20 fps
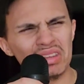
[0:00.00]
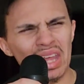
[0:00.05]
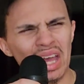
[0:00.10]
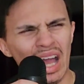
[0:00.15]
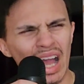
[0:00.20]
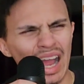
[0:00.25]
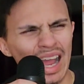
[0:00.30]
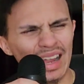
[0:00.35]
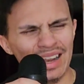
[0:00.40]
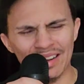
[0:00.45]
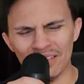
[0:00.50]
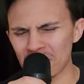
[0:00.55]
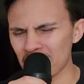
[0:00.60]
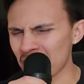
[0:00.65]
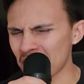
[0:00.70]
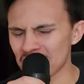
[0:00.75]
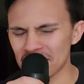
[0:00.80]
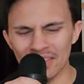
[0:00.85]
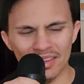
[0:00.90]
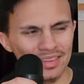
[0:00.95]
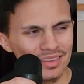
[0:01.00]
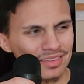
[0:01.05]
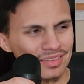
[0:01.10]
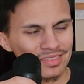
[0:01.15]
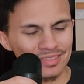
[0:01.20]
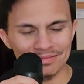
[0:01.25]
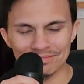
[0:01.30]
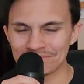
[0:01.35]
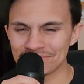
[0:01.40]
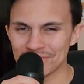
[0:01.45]
I don't like
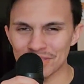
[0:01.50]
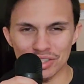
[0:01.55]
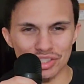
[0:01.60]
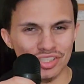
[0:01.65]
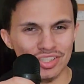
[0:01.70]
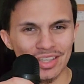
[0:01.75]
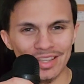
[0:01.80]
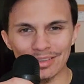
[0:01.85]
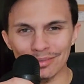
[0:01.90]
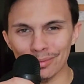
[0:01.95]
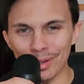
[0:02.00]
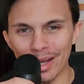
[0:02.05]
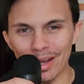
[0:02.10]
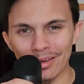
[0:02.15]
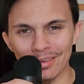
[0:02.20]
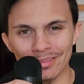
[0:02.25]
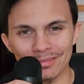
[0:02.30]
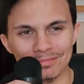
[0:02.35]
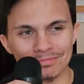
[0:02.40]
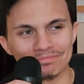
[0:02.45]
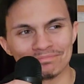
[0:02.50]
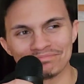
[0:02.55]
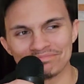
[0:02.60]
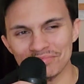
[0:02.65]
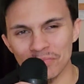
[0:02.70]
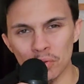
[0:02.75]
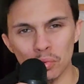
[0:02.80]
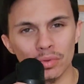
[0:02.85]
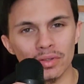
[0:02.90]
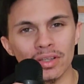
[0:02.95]
this. Just sitting around
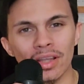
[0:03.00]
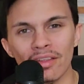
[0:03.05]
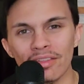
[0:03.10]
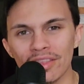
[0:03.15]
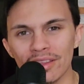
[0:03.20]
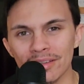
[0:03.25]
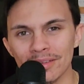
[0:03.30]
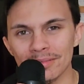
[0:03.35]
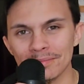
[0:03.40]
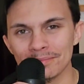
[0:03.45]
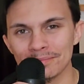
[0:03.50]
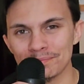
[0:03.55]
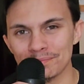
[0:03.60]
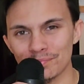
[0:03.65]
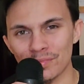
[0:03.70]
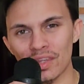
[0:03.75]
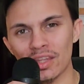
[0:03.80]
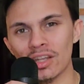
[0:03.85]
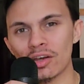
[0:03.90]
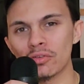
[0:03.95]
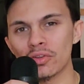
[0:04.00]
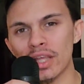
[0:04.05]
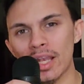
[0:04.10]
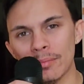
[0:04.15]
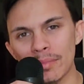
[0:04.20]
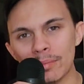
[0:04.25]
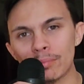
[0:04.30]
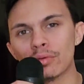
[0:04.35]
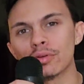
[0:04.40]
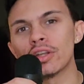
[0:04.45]
and doing nothing. You
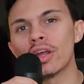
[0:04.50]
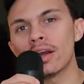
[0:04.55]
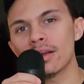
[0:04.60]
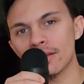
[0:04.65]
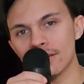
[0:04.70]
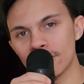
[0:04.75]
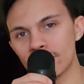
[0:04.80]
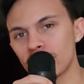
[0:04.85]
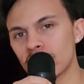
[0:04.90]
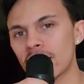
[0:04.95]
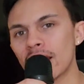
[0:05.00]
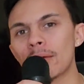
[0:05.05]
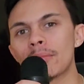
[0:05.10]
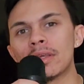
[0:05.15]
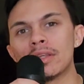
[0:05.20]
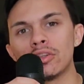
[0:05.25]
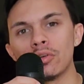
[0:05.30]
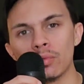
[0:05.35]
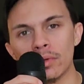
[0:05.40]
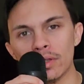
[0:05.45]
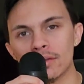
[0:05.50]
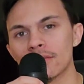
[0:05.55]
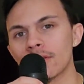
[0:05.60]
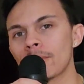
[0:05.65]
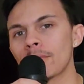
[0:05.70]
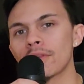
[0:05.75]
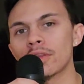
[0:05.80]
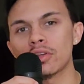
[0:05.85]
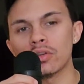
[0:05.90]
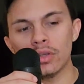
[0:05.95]
gotta be productive. You gotta be doing
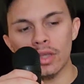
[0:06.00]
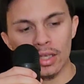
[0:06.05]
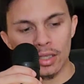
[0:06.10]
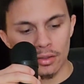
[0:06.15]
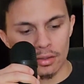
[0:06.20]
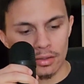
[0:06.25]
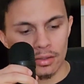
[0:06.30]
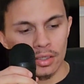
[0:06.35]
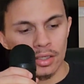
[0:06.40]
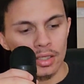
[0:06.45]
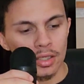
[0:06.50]
something. You gotta